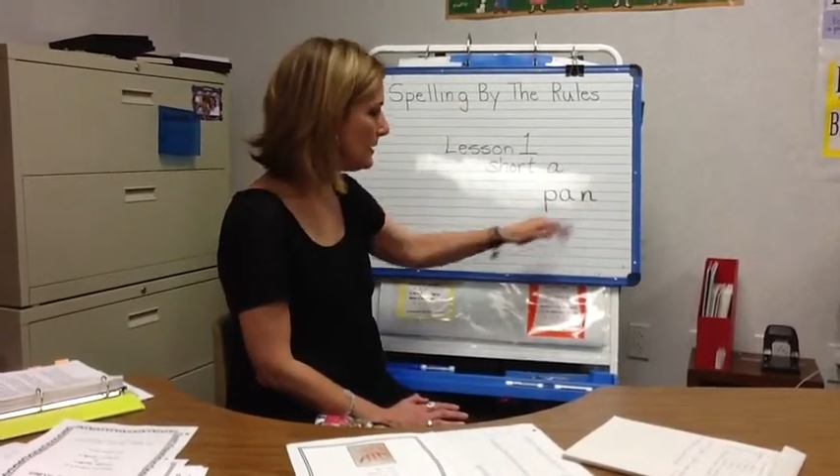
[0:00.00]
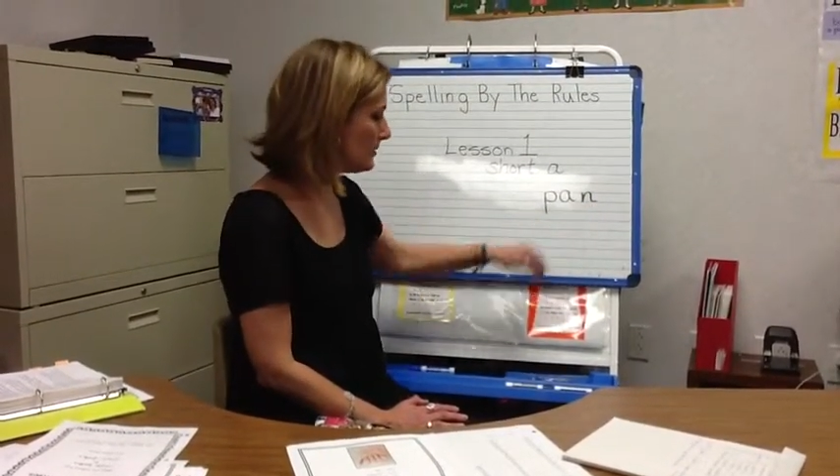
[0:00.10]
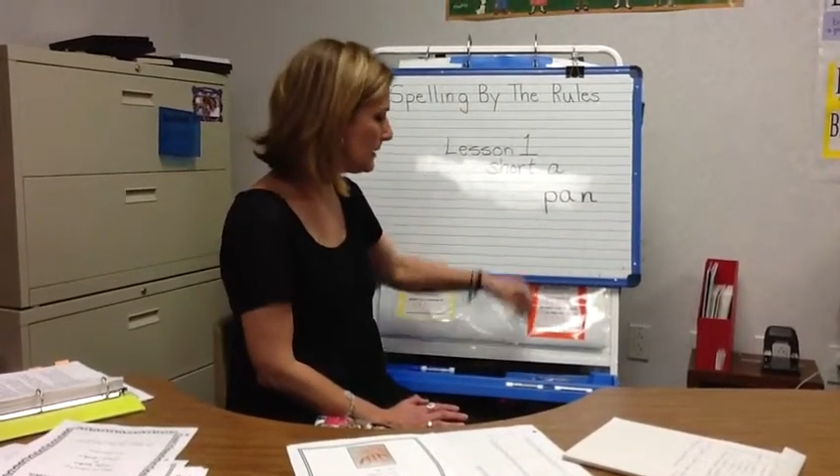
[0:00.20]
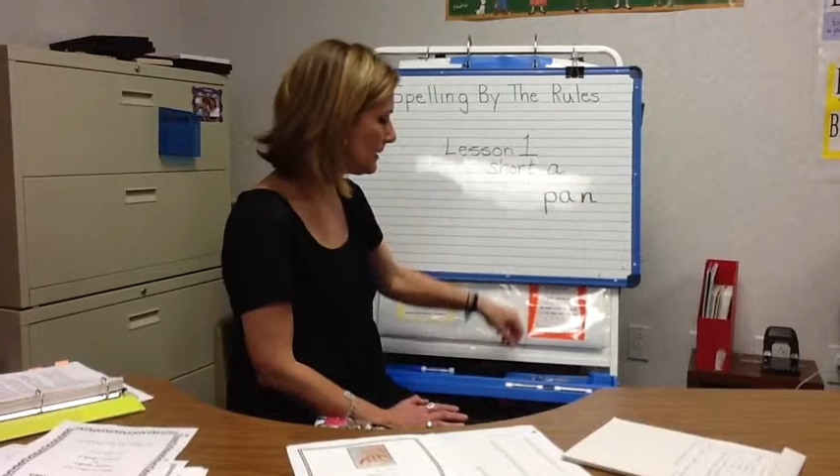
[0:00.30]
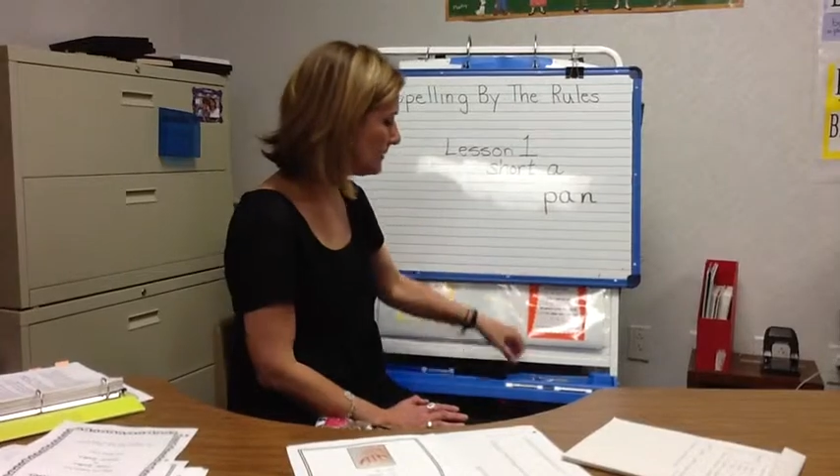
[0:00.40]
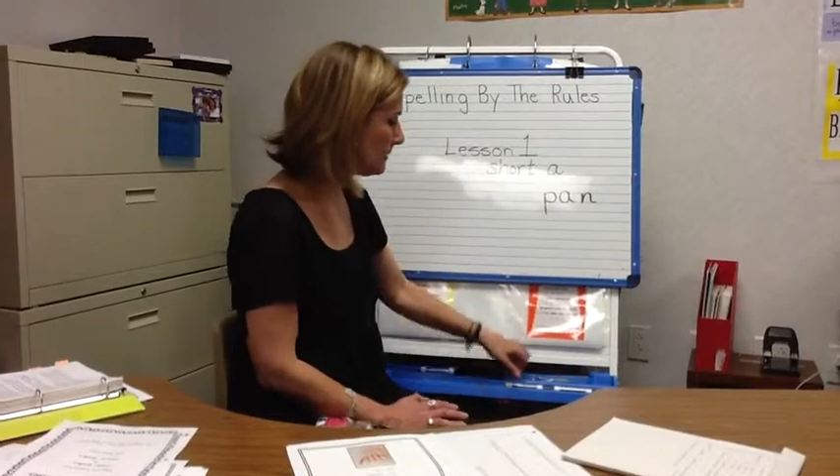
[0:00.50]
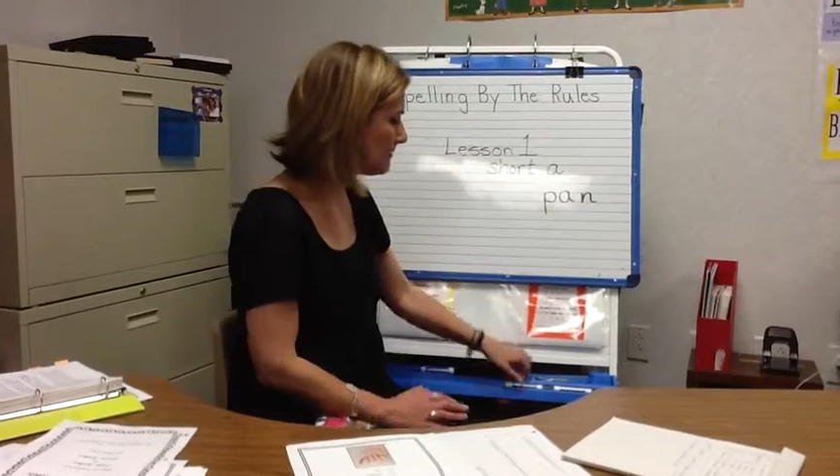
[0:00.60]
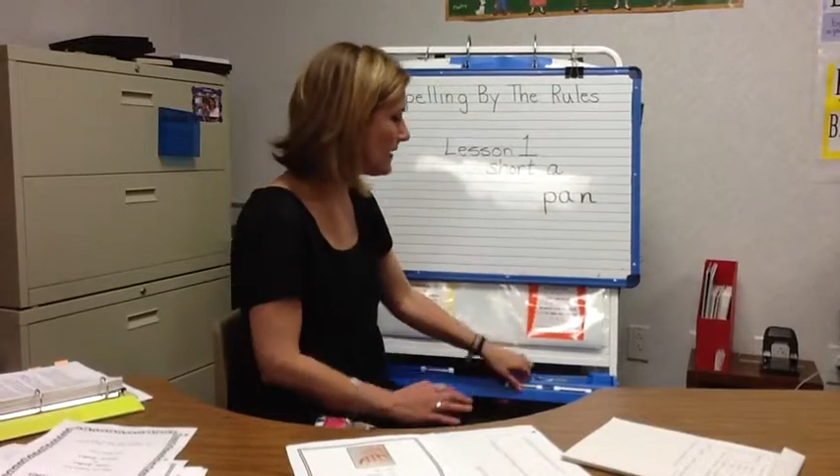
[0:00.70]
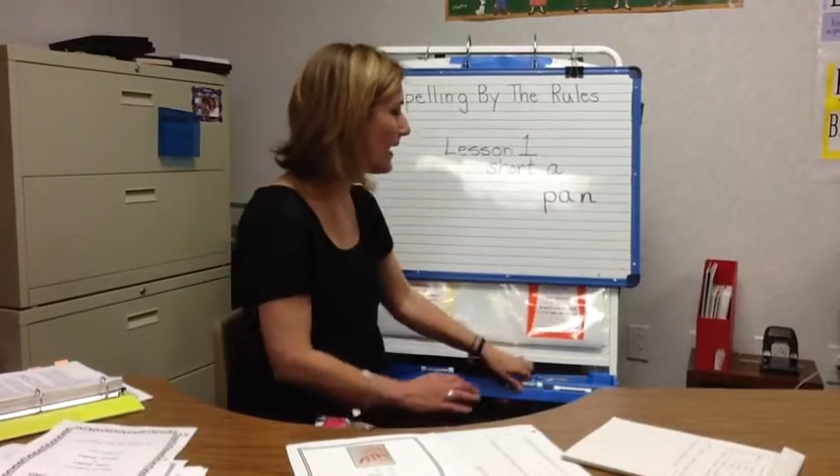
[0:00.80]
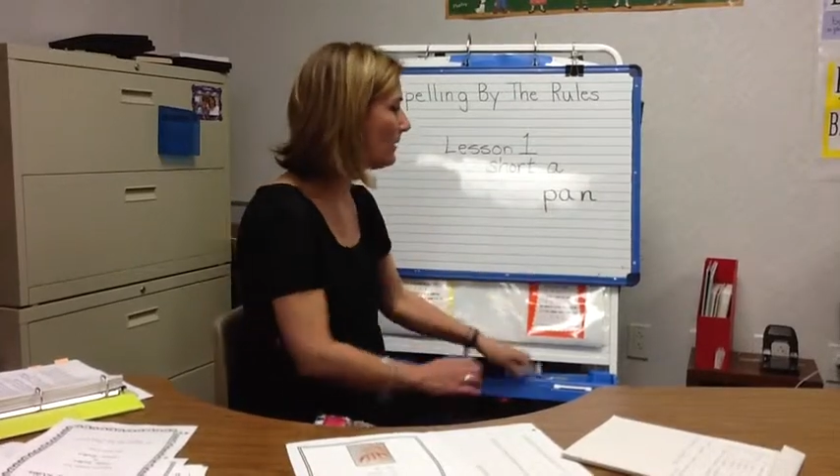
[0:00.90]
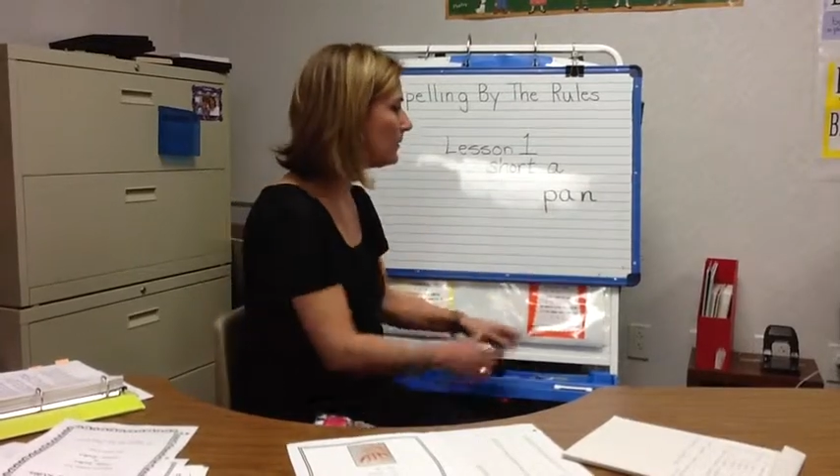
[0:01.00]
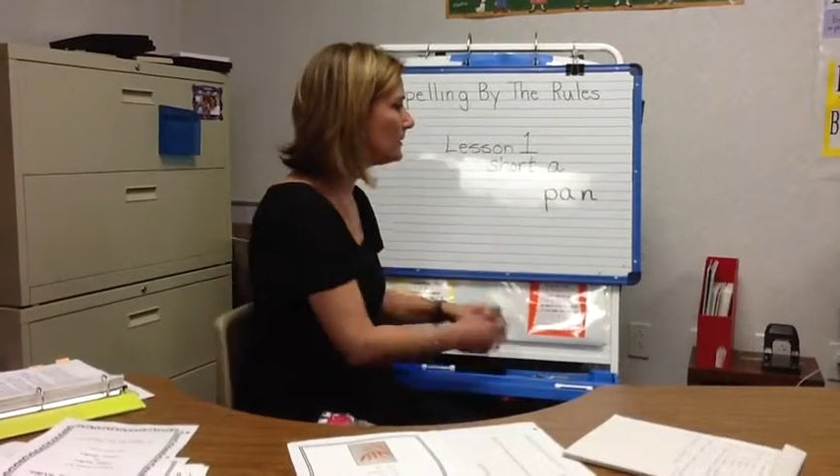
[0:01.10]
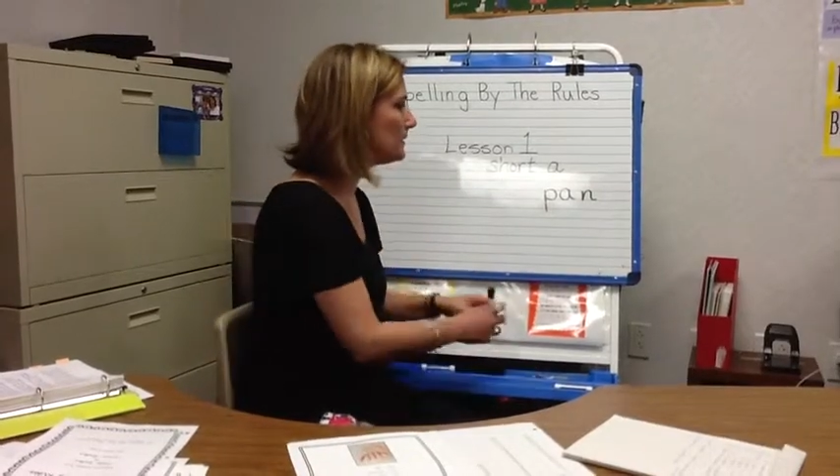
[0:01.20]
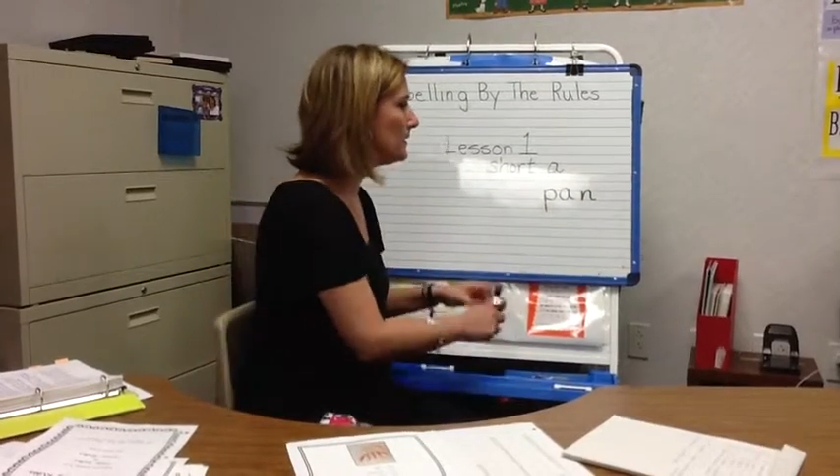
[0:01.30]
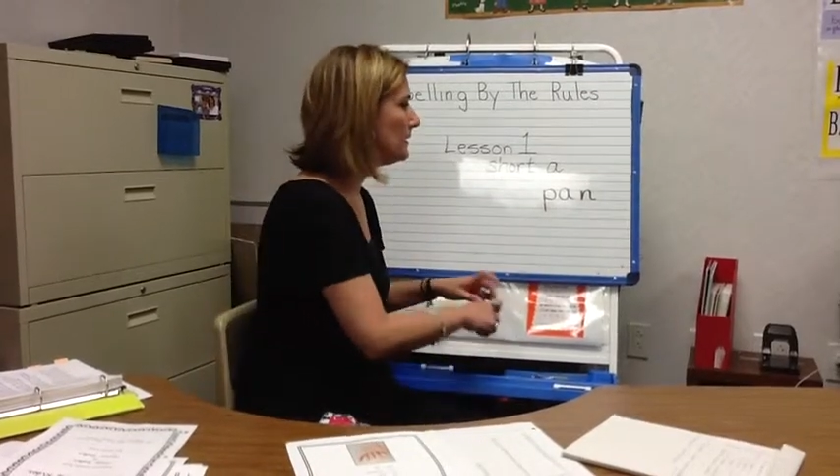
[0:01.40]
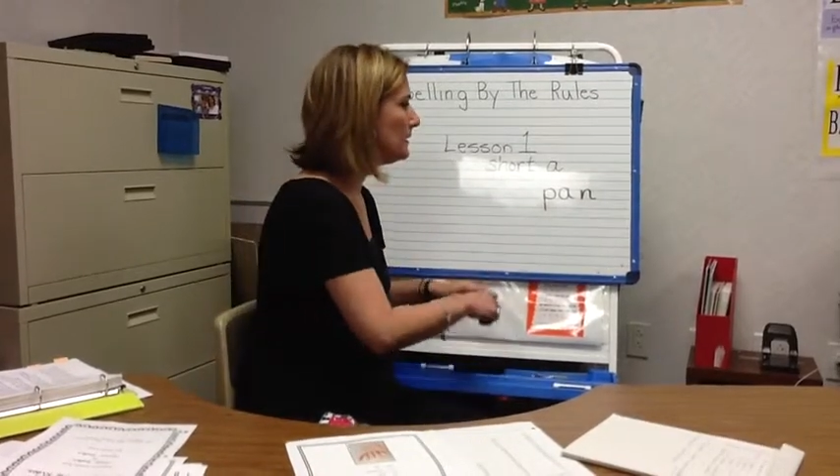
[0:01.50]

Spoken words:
because a vowel